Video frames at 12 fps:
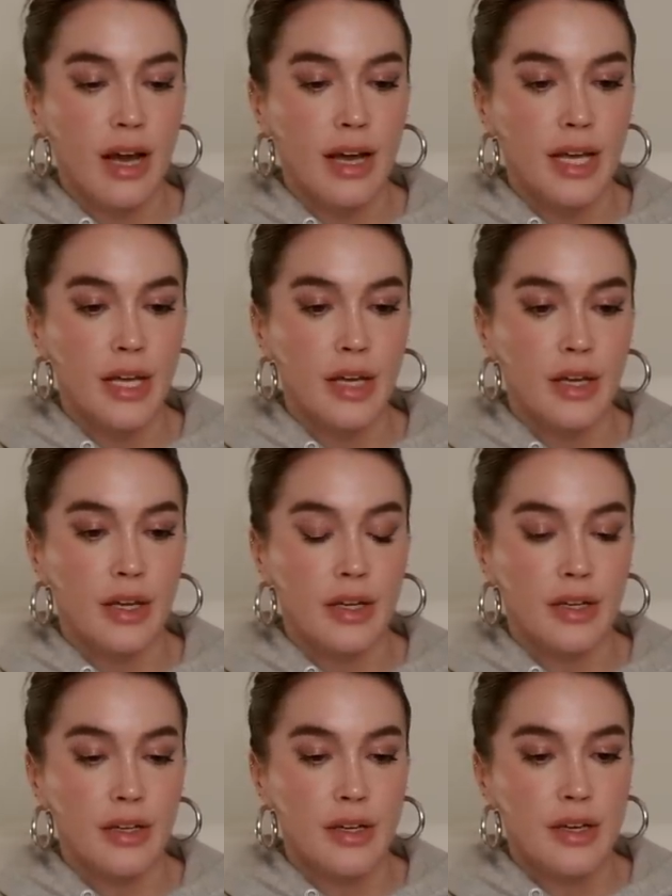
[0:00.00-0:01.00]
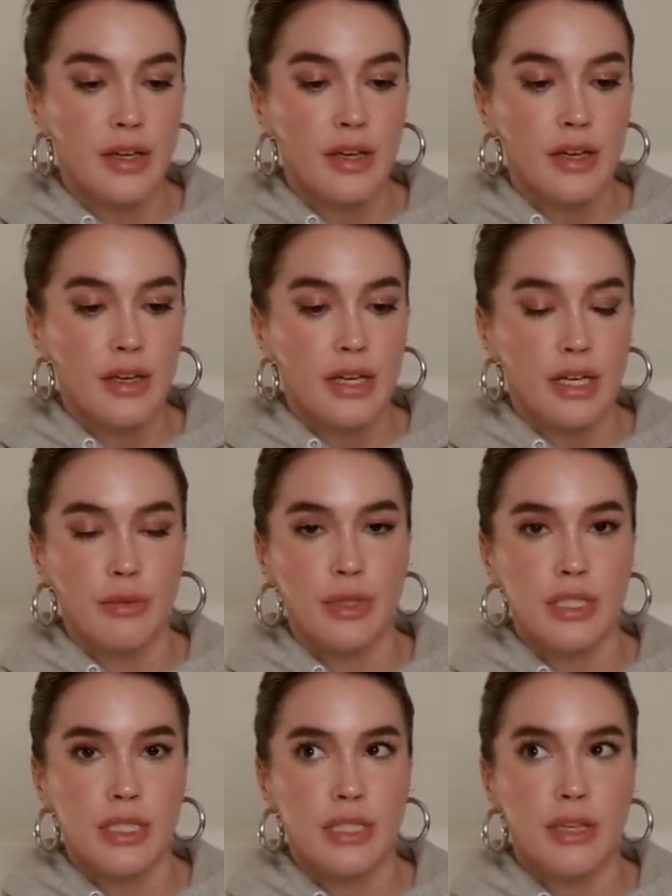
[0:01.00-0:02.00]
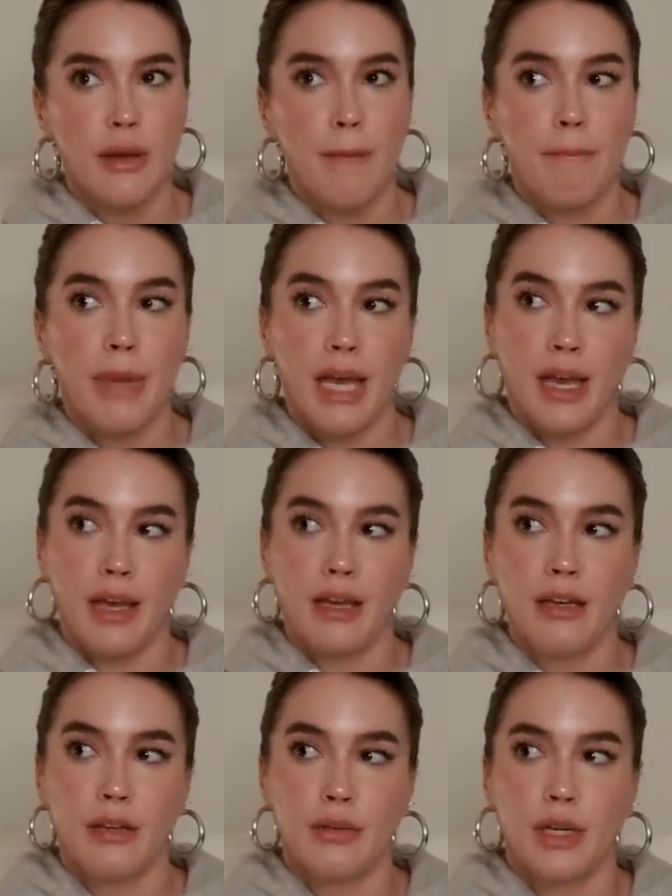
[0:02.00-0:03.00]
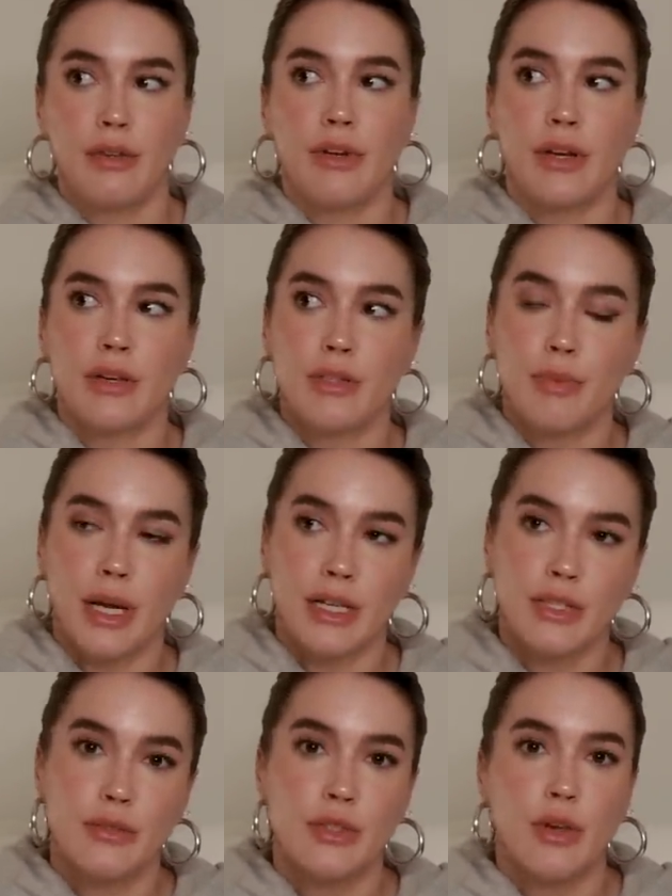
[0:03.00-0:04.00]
I it was May when I found I was pregnant, so